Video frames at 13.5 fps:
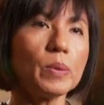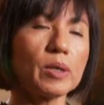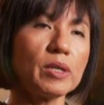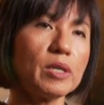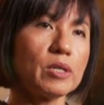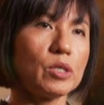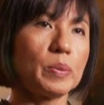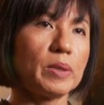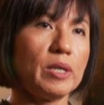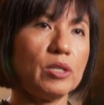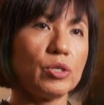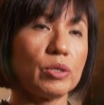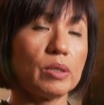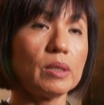workers were
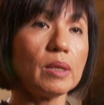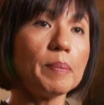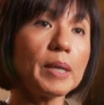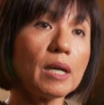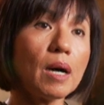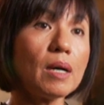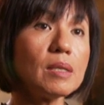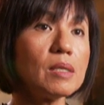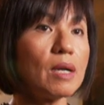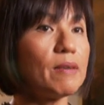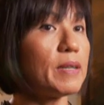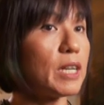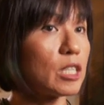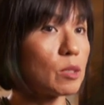injured because of
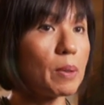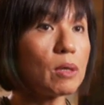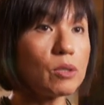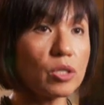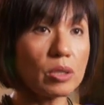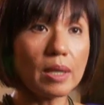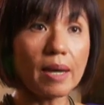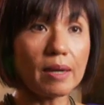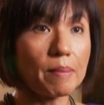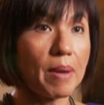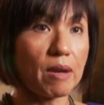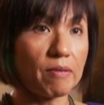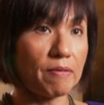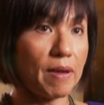an explosion at a
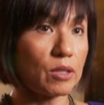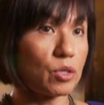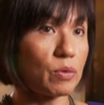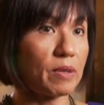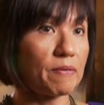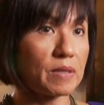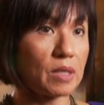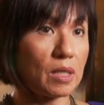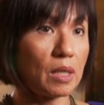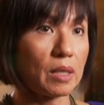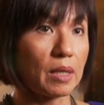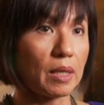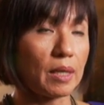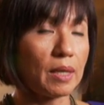manufacturing
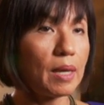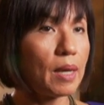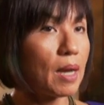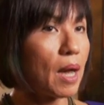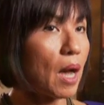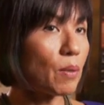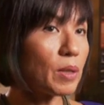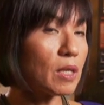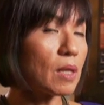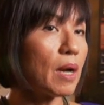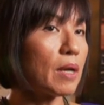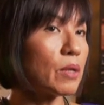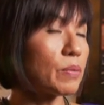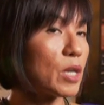facility. Our
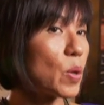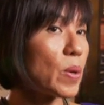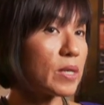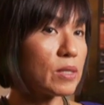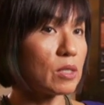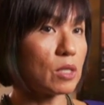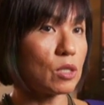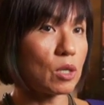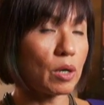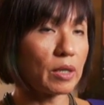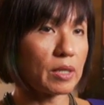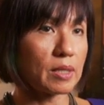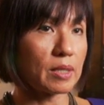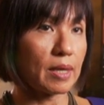client requested an
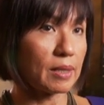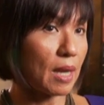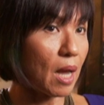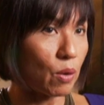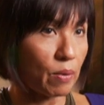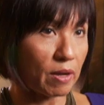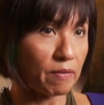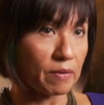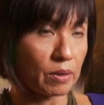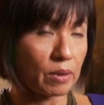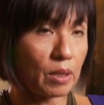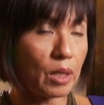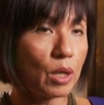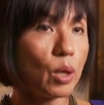architect. However,
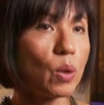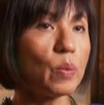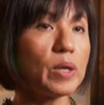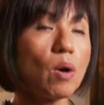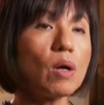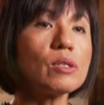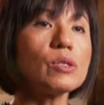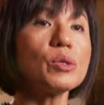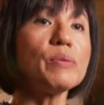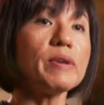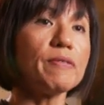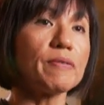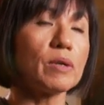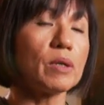we also
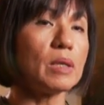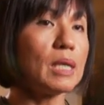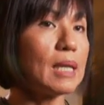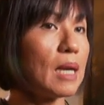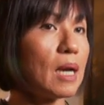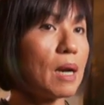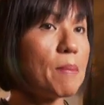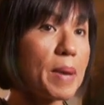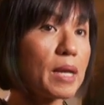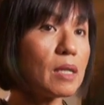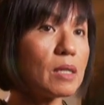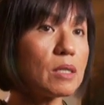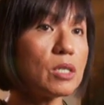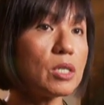referred a
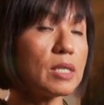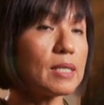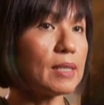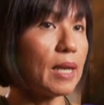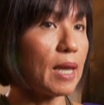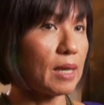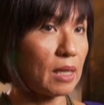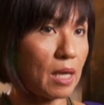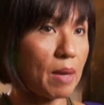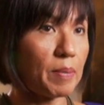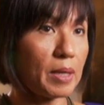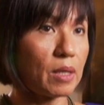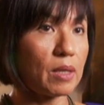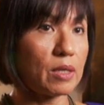metallurgist and a
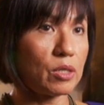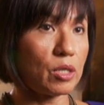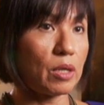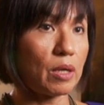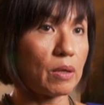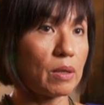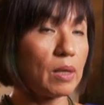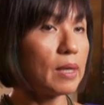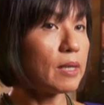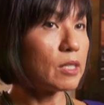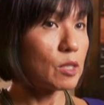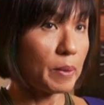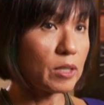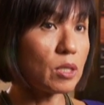chemical engineer
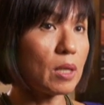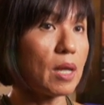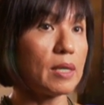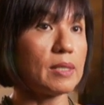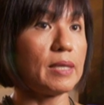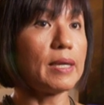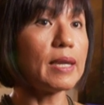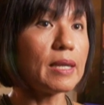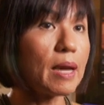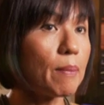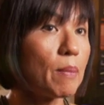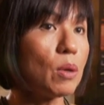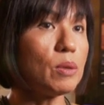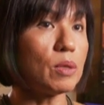specializing in
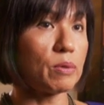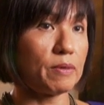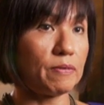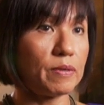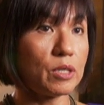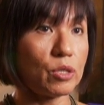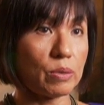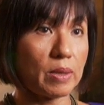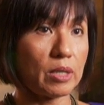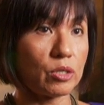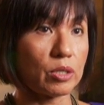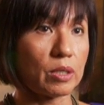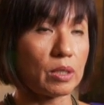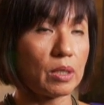ammonia
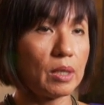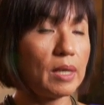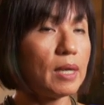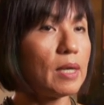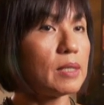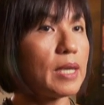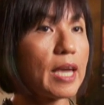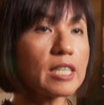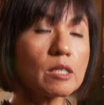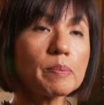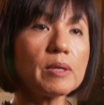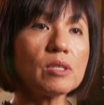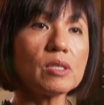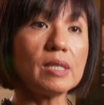refrigeration. The
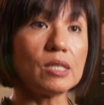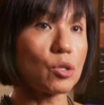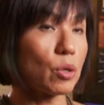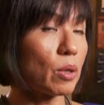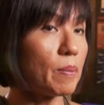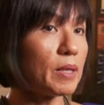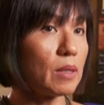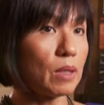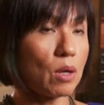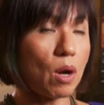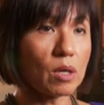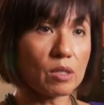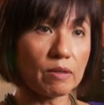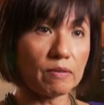experts determined the
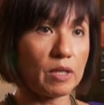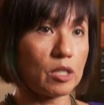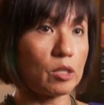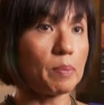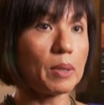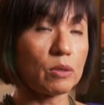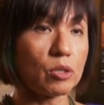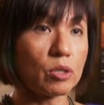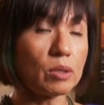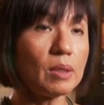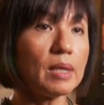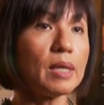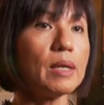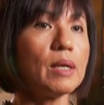cause of the explosion,
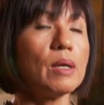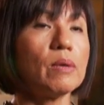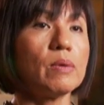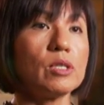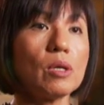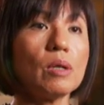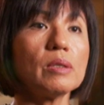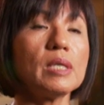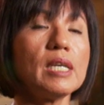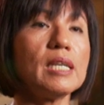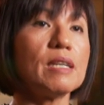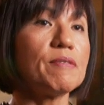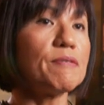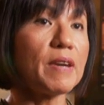resulting in
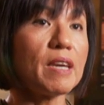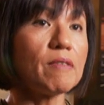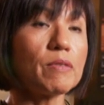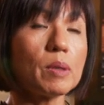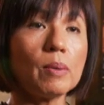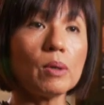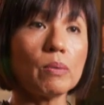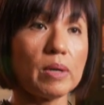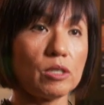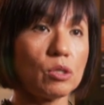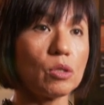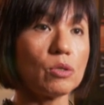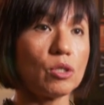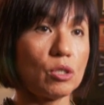a favorable
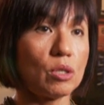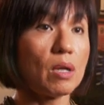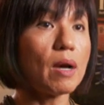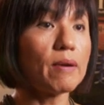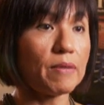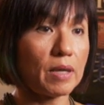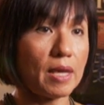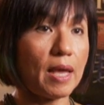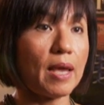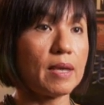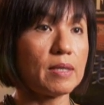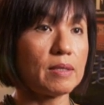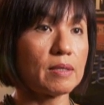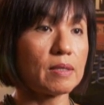resolution of the
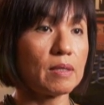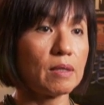case.